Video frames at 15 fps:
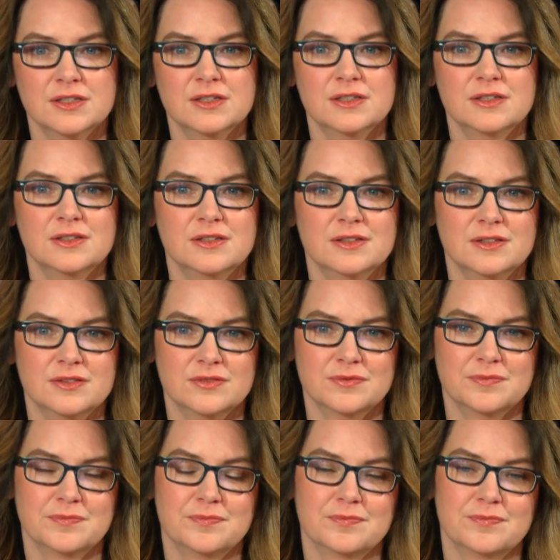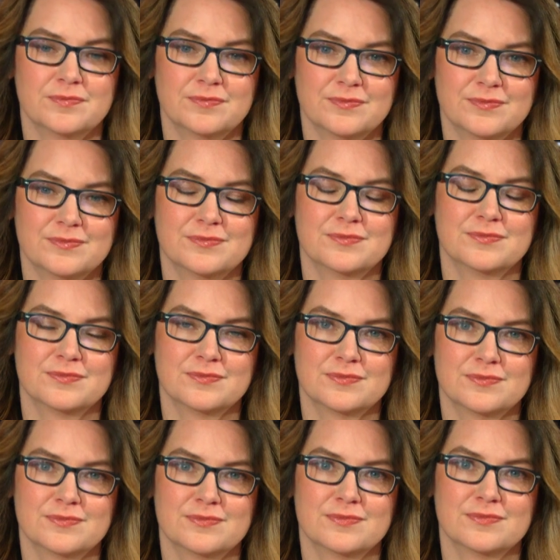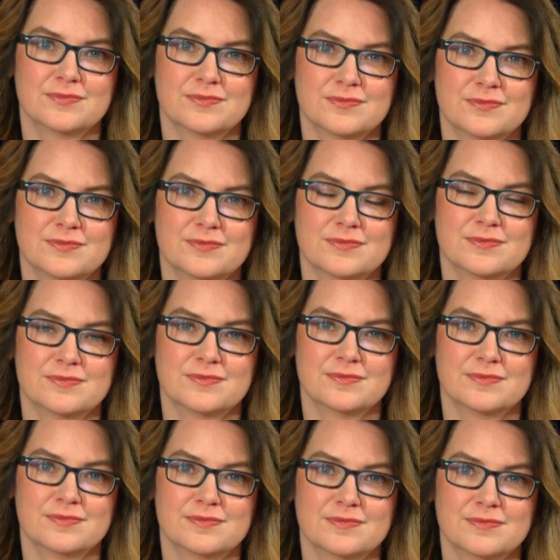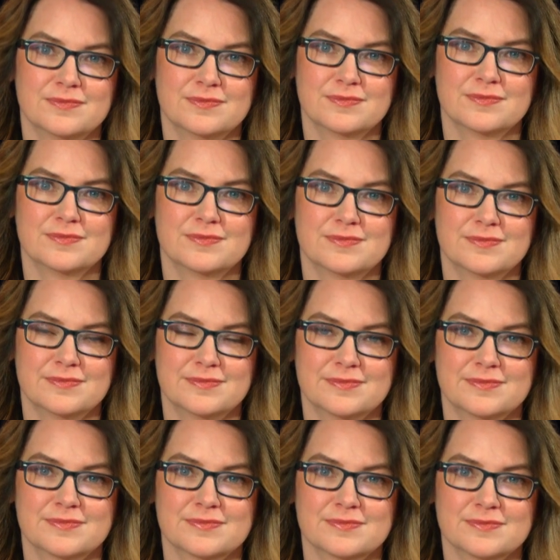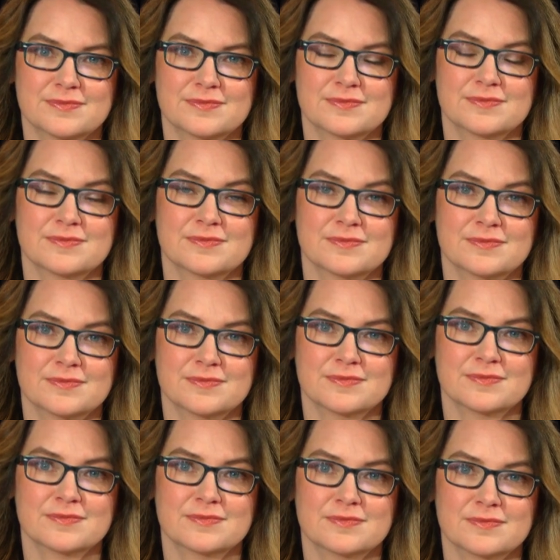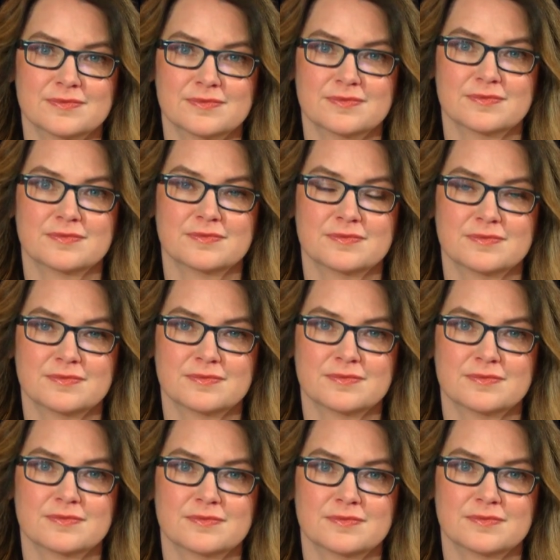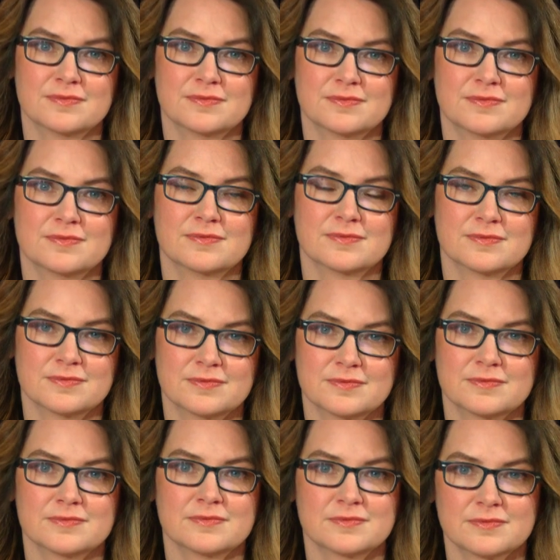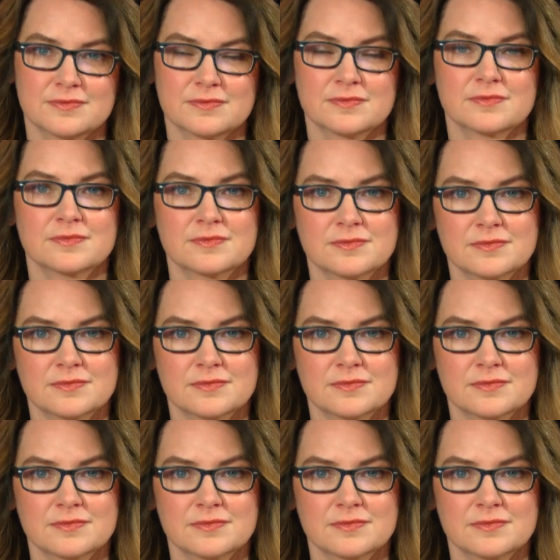This person isn't speaking.